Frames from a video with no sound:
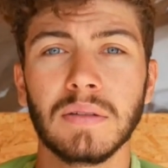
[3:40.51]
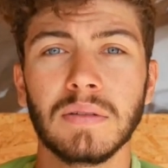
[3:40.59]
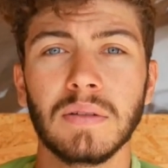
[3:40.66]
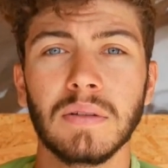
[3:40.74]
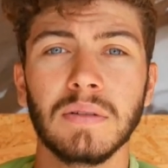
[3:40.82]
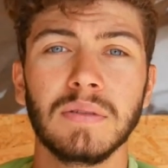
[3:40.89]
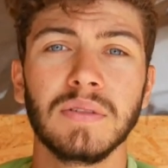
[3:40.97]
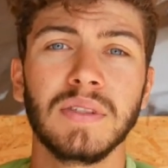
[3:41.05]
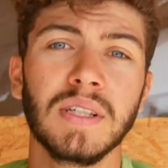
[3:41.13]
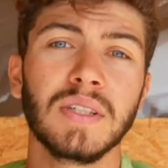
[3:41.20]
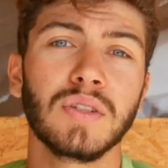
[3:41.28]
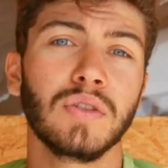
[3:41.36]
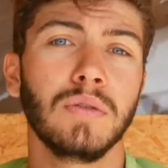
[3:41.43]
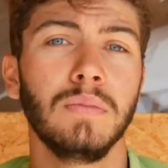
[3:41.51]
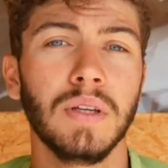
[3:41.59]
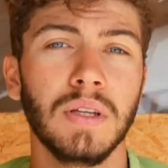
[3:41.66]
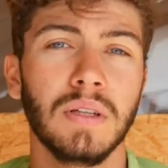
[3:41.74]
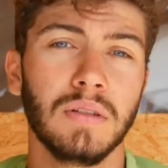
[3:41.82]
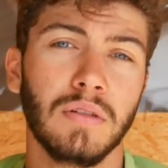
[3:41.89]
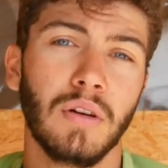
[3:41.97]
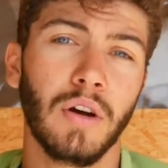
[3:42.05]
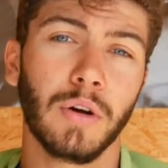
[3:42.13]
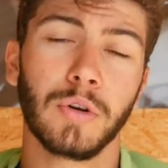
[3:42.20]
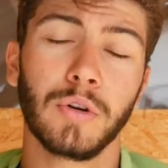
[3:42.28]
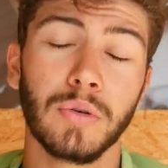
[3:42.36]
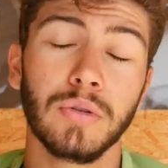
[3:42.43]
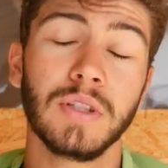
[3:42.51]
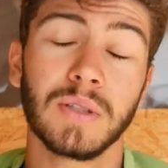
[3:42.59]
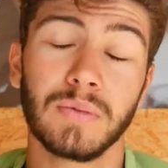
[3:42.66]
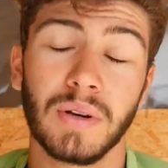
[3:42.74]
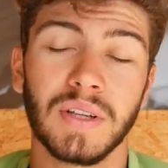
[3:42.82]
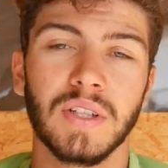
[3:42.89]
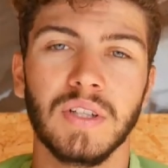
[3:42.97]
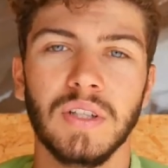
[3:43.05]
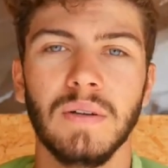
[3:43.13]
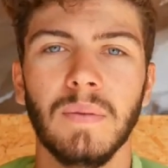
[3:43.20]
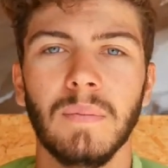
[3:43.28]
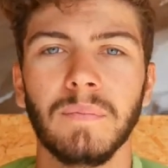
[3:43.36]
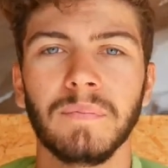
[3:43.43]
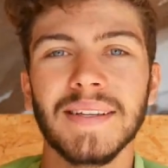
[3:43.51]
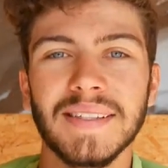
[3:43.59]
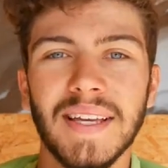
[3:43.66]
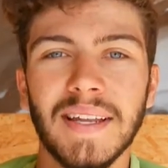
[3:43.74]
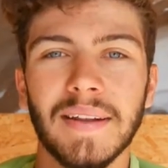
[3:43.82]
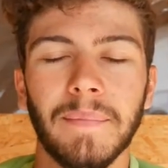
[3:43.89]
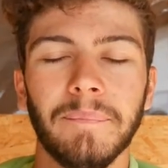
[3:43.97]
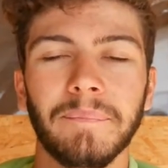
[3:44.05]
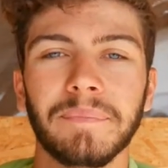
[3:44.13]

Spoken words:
So this could be a good strategy. Then